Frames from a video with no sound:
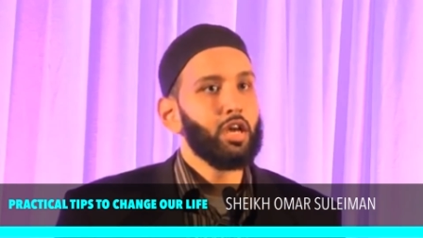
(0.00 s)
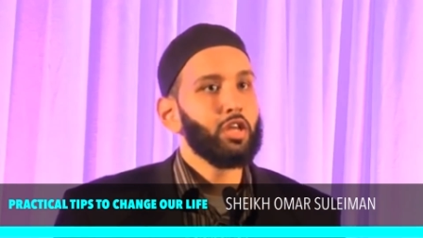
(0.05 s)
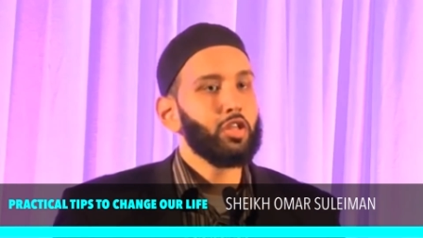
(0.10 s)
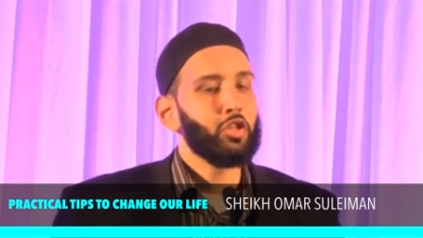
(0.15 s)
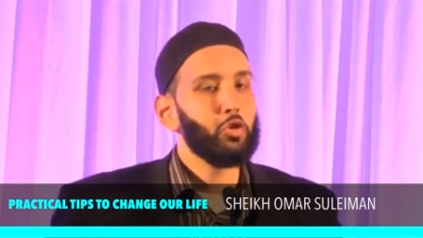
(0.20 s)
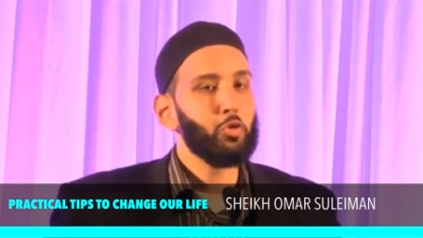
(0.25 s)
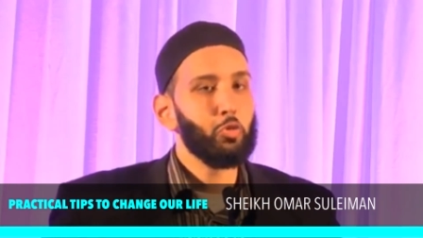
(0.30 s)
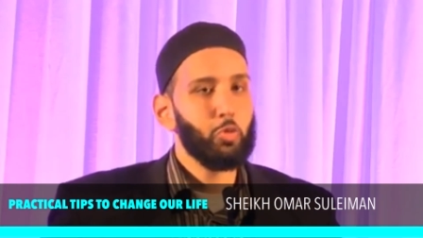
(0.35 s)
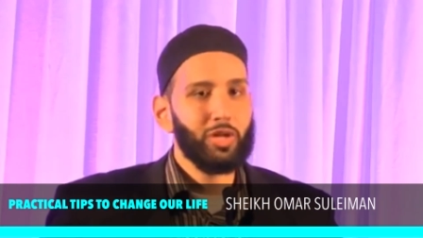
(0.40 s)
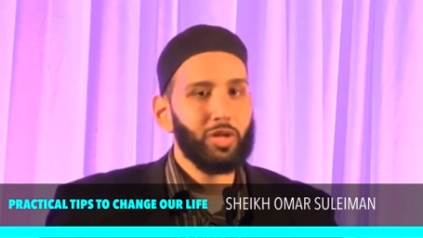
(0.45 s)

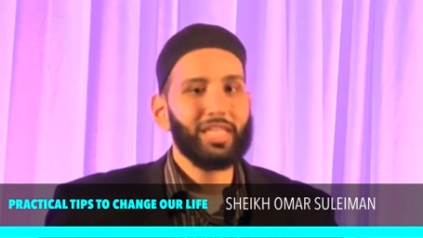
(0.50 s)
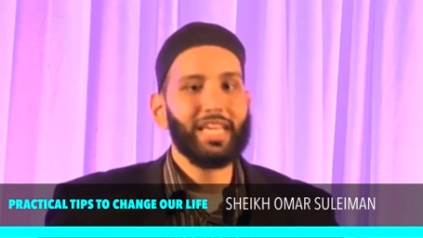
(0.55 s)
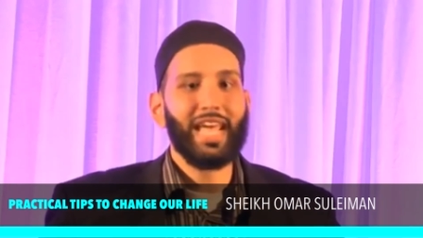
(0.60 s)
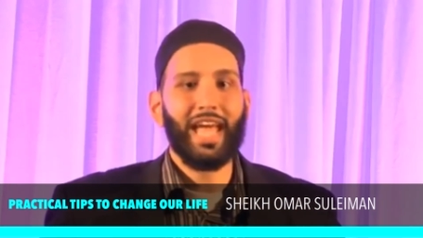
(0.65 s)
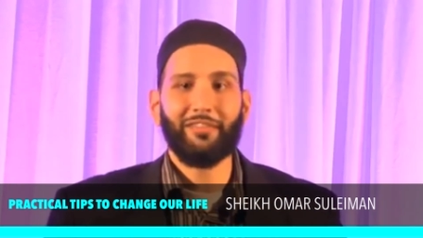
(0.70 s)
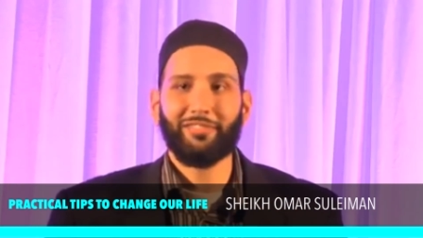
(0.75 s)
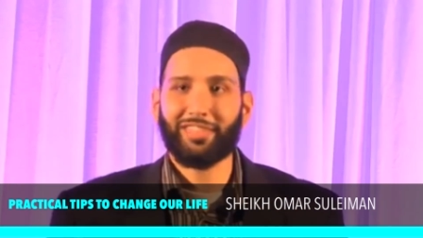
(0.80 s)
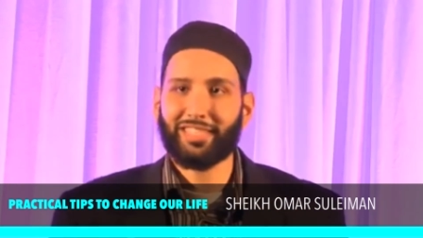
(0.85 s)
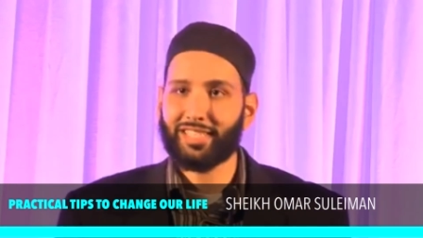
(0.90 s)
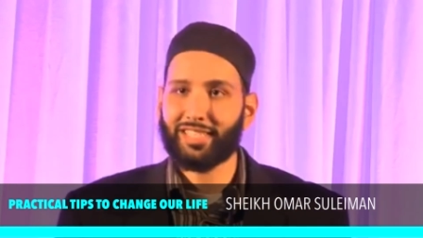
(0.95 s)
You really
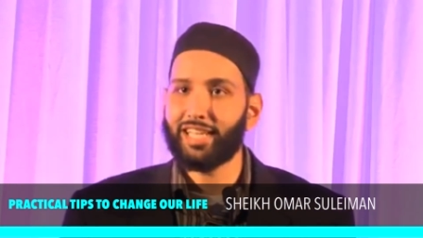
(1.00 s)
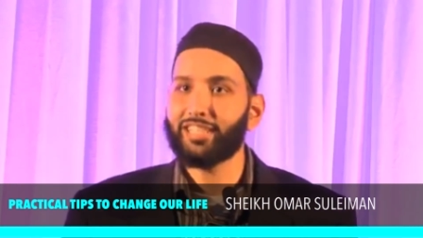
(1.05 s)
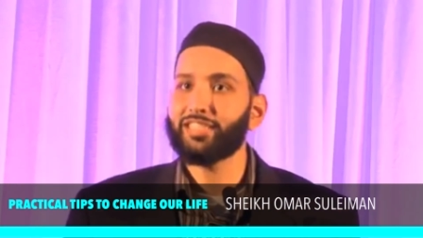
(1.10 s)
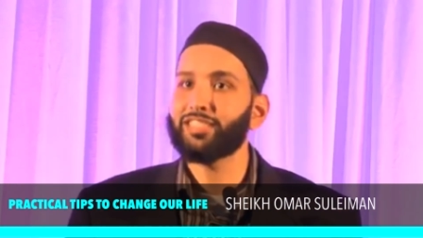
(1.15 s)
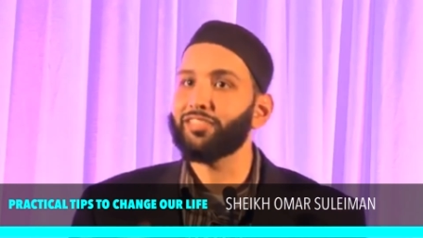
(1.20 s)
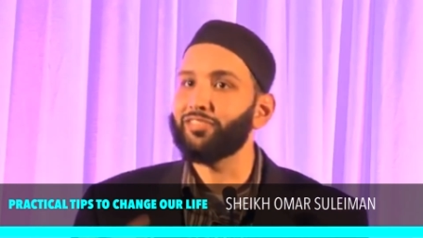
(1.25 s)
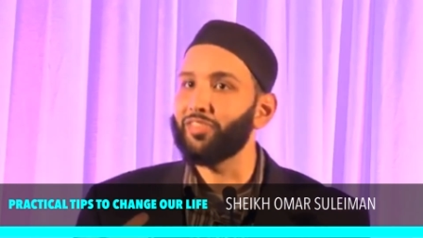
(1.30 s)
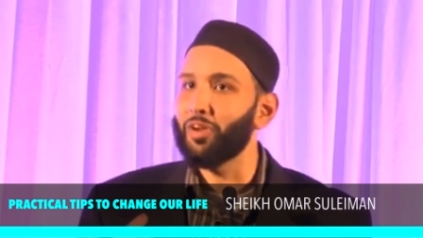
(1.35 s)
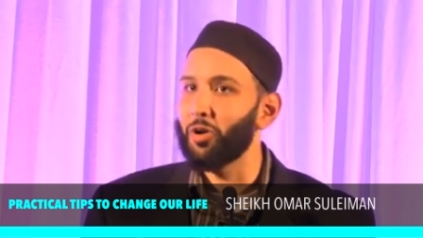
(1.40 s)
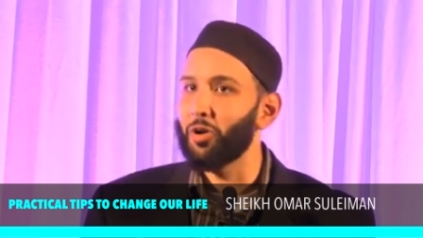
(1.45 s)
have a
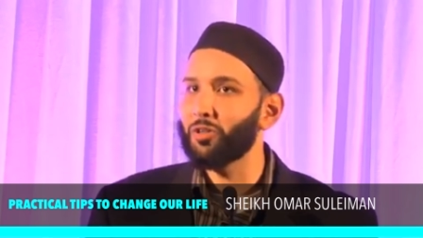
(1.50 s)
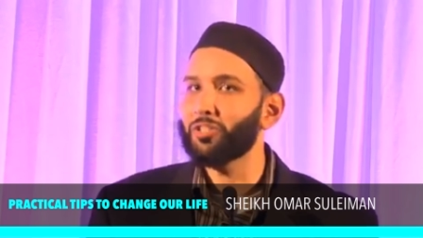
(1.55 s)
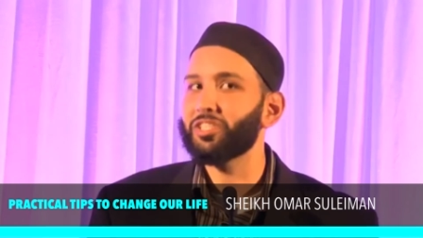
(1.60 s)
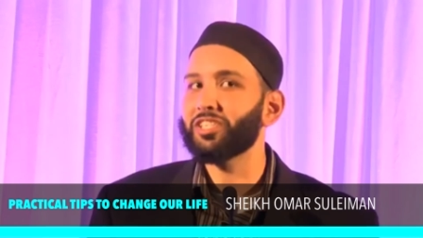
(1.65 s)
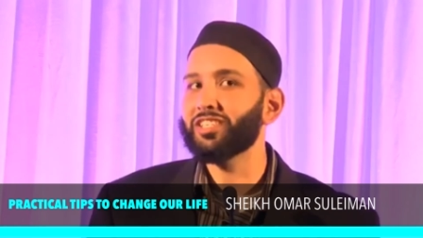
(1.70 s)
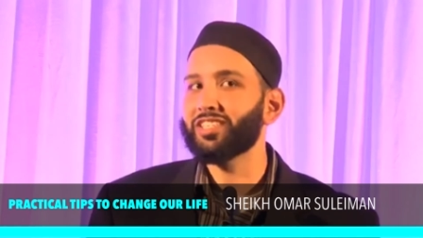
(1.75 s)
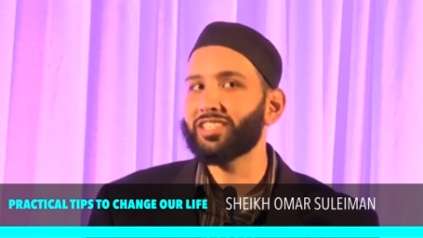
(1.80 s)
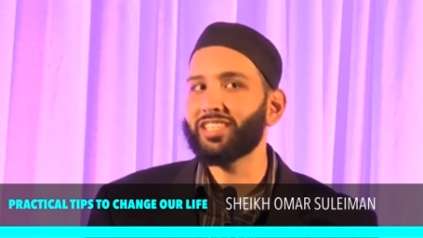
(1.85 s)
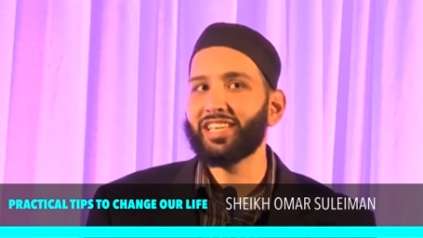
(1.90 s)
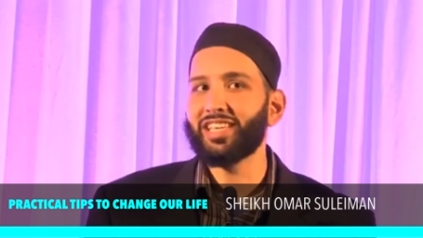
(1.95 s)
sense of
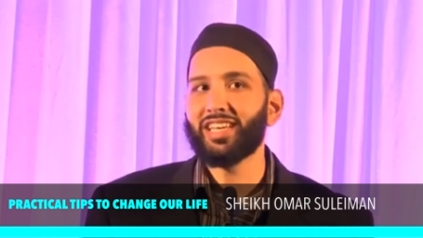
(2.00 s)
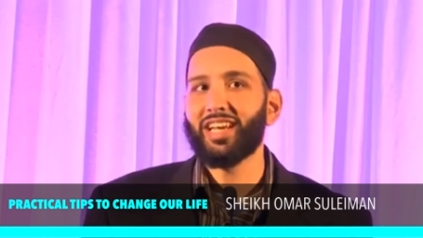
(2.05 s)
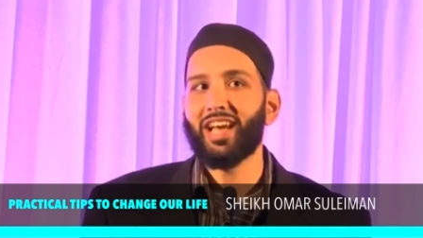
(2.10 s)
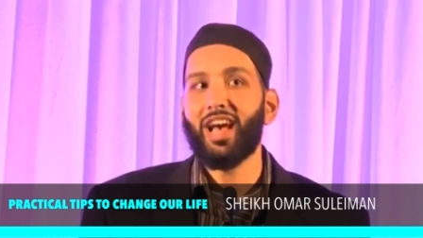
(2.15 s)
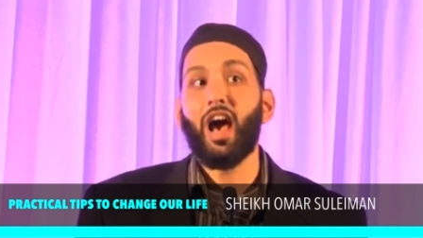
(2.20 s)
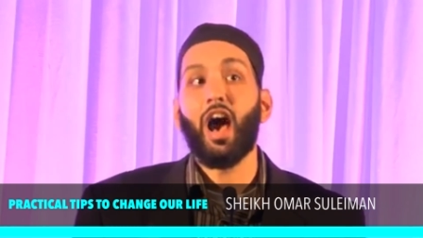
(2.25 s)
urgency.